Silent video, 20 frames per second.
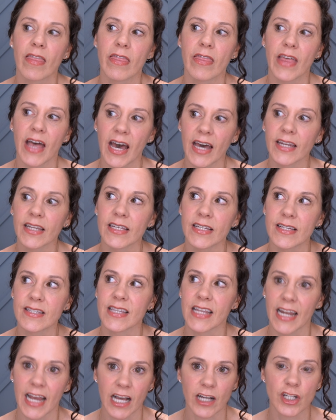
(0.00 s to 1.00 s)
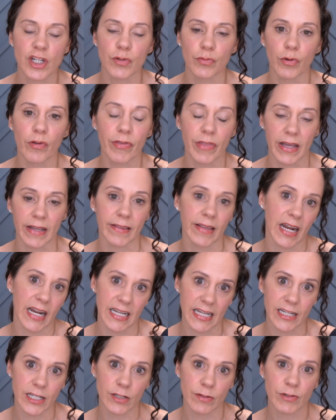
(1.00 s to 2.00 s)
that is an actual thing that I
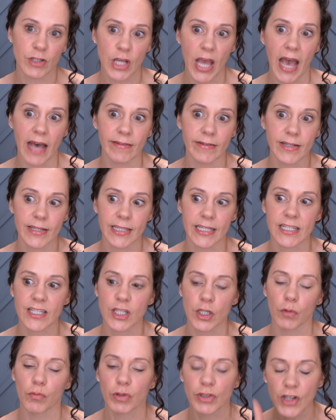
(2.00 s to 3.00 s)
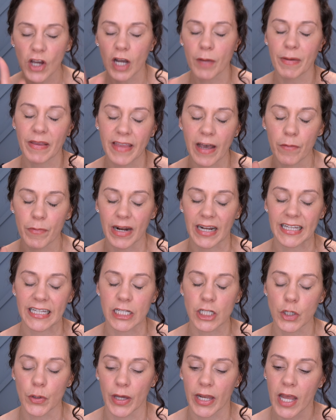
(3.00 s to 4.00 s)
needed to add to this. So we'll talk about that when I
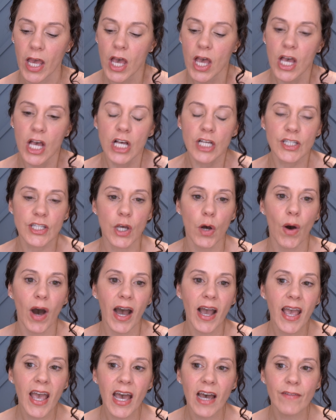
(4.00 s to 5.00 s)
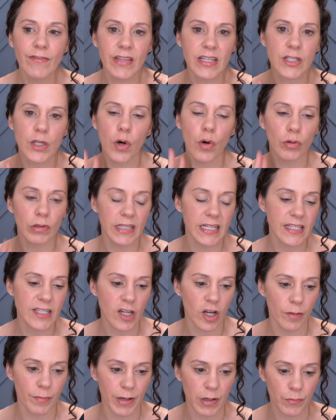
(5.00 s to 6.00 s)
get to it. So I have this whole list
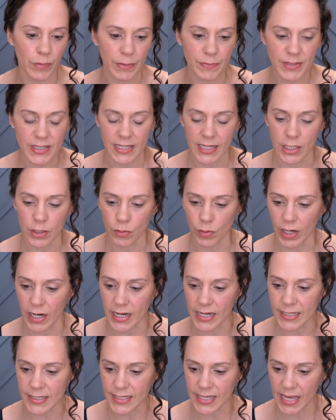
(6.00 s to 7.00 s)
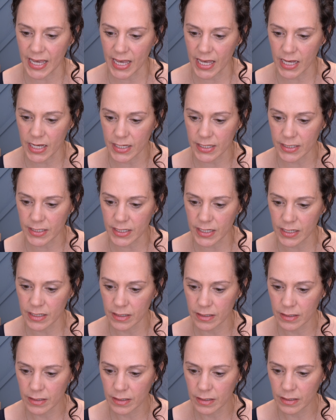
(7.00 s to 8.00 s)
on my website, you guys, and
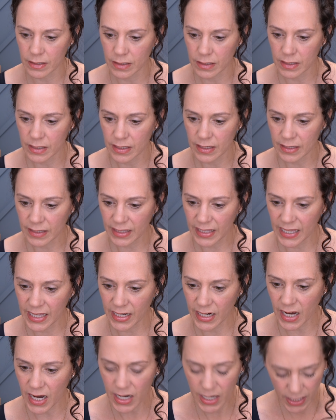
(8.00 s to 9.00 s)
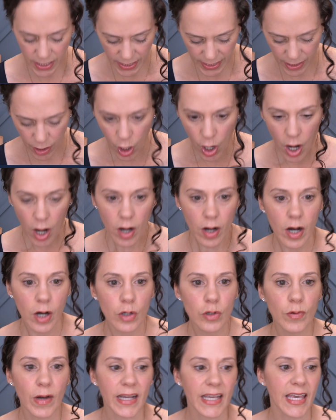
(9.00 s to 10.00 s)
can I?
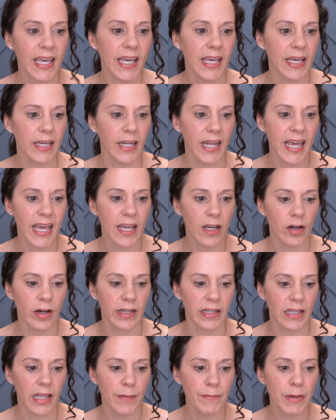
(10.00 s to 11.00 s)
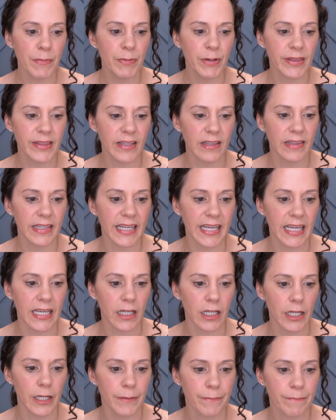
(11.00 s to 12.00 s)
Ooh, I can. Hang on. Let me put the link.